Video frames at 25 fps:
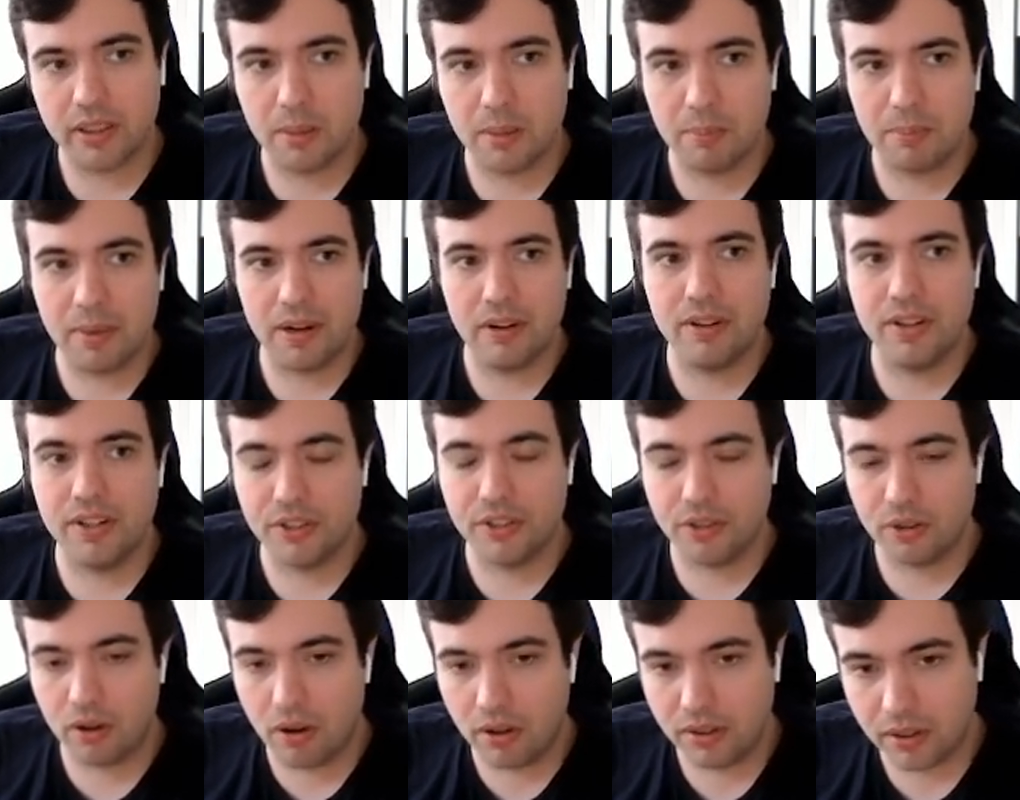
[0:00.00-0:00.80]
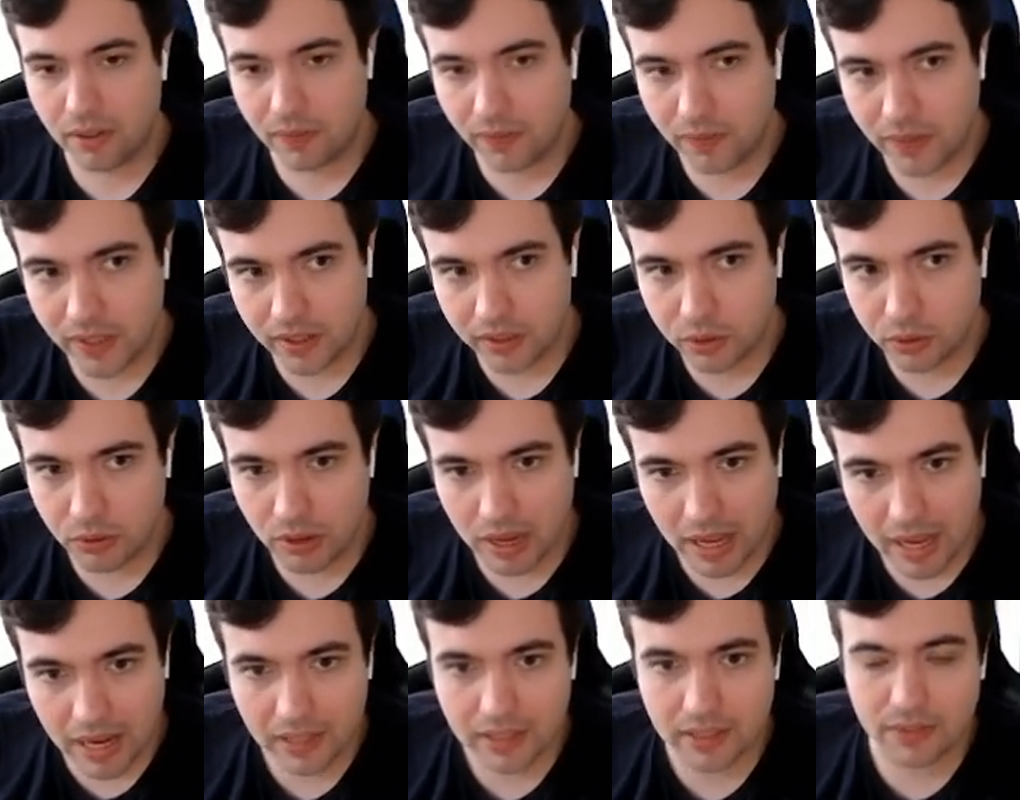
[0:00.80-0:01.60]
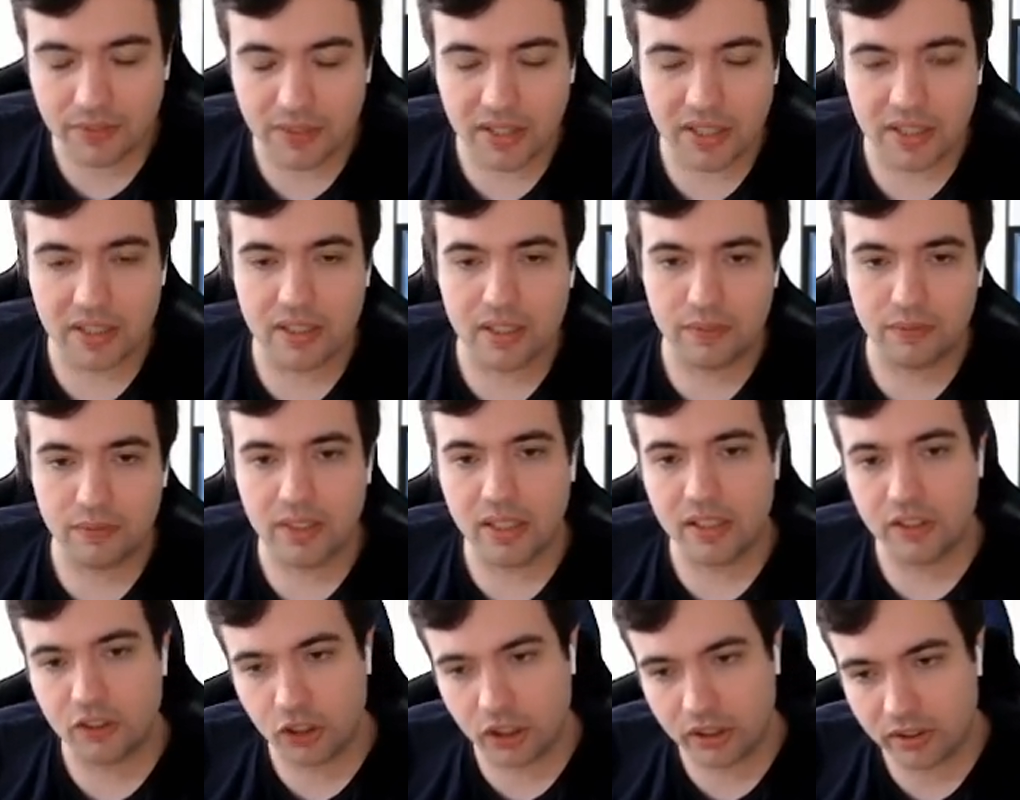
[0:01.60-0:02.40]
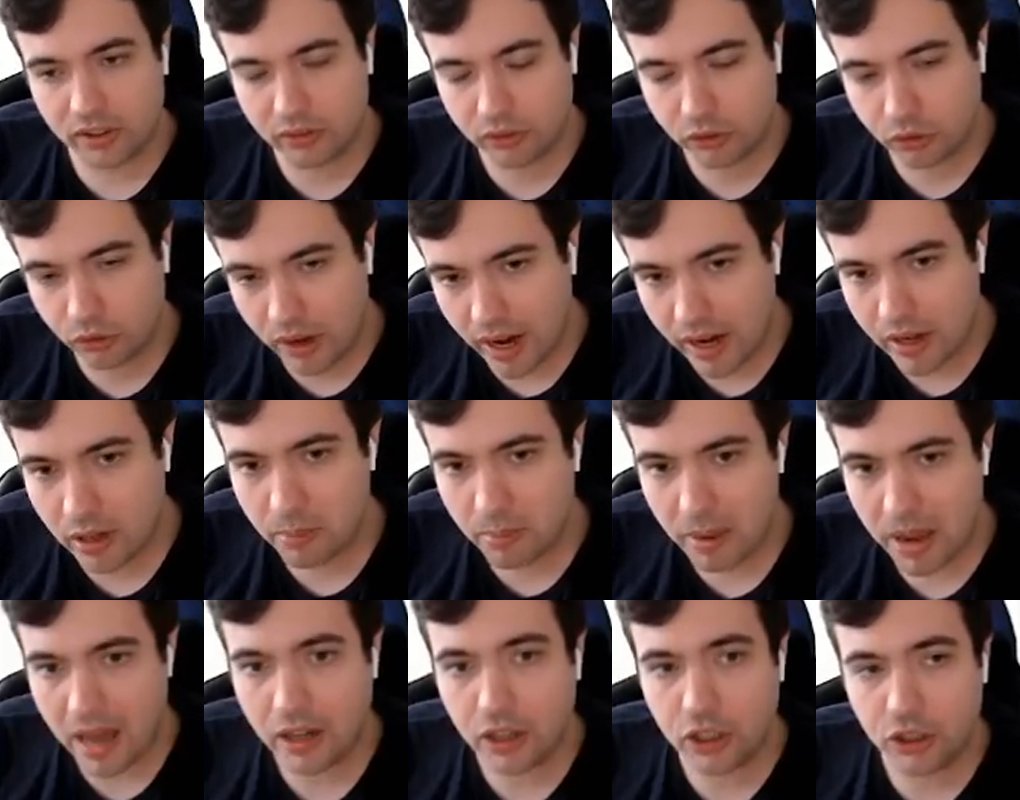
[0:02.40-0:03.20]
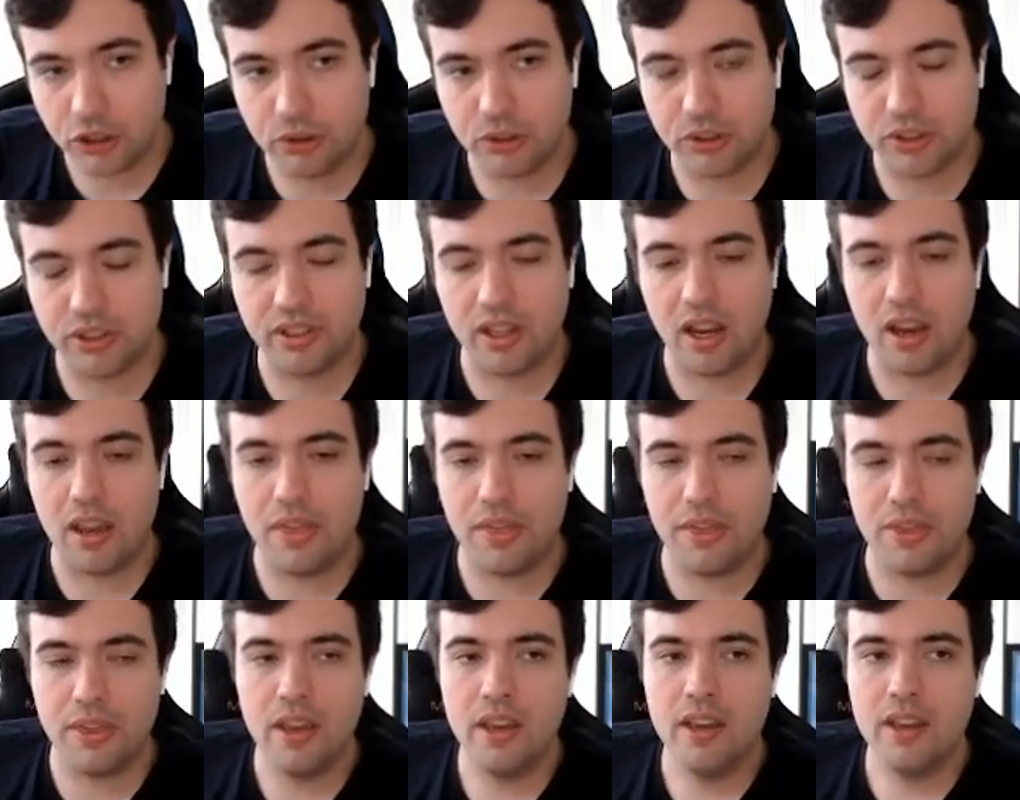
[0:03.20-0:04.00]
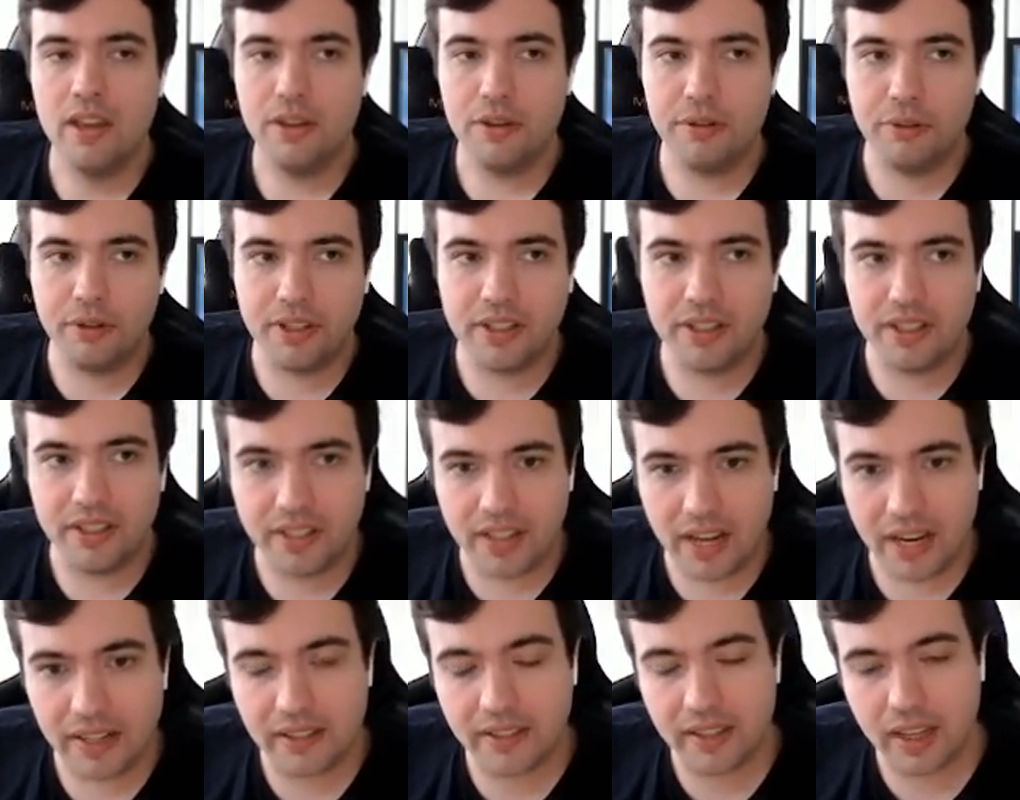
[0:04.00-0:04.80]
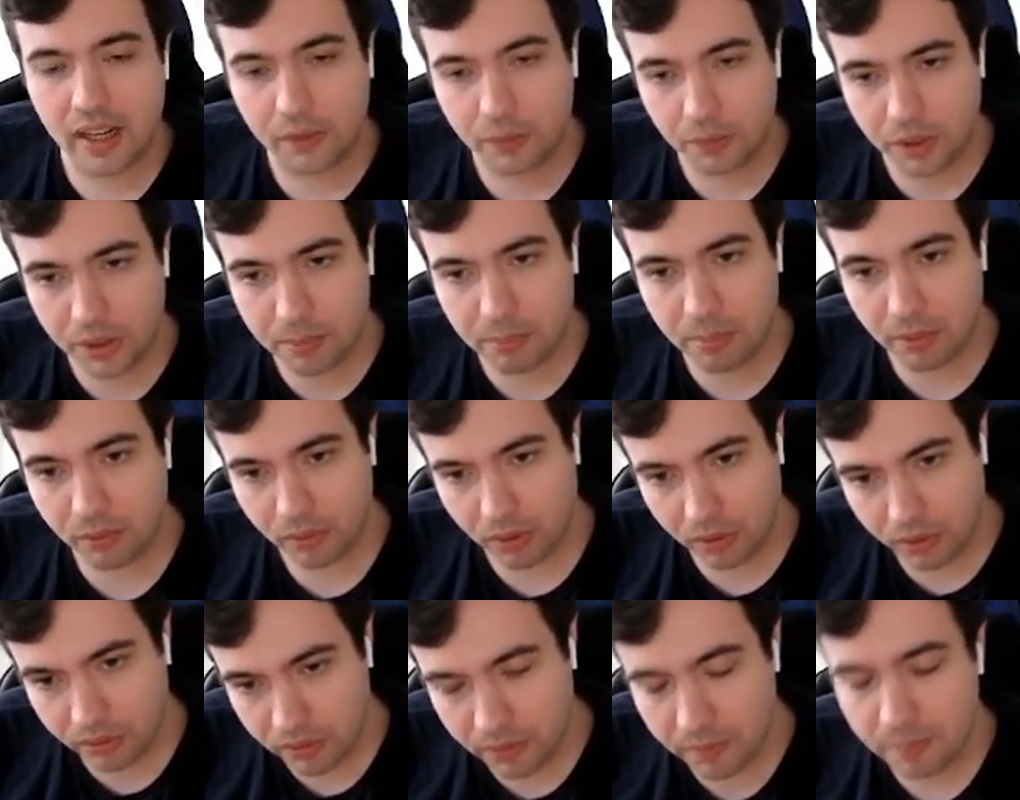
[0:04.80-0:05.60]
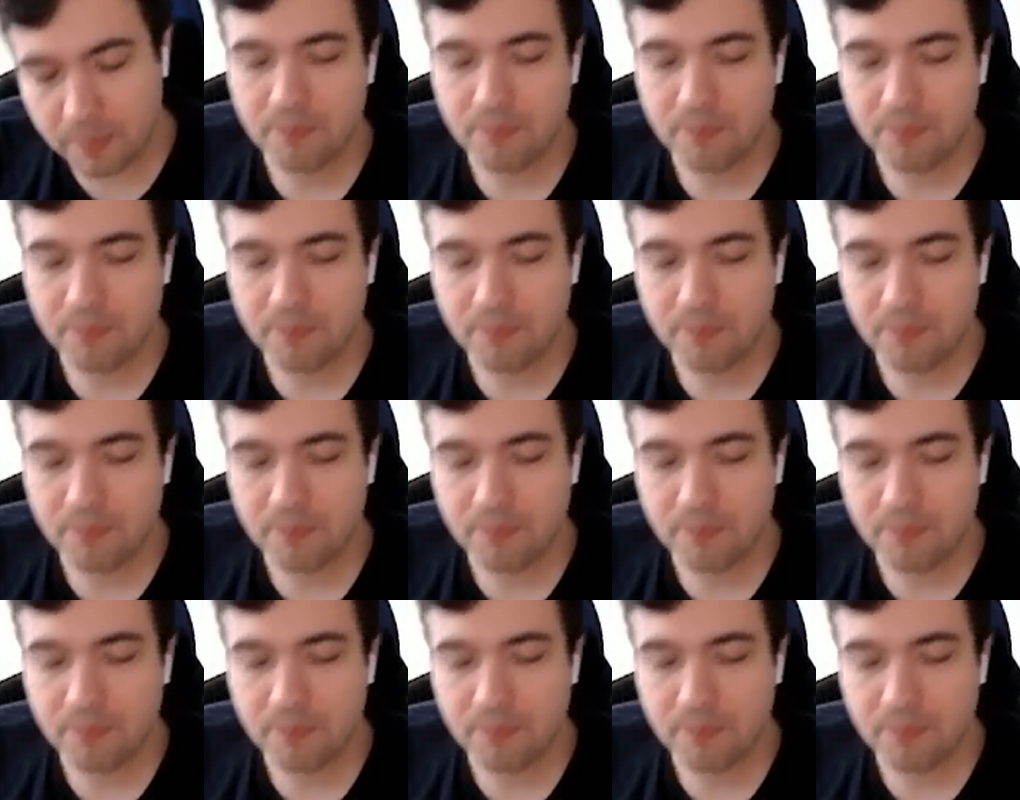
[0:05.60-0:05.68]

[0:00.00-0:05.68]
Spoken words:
The Baron is on the field, you activate it. If they try to banish your Scythe, you can negate that with Baronne.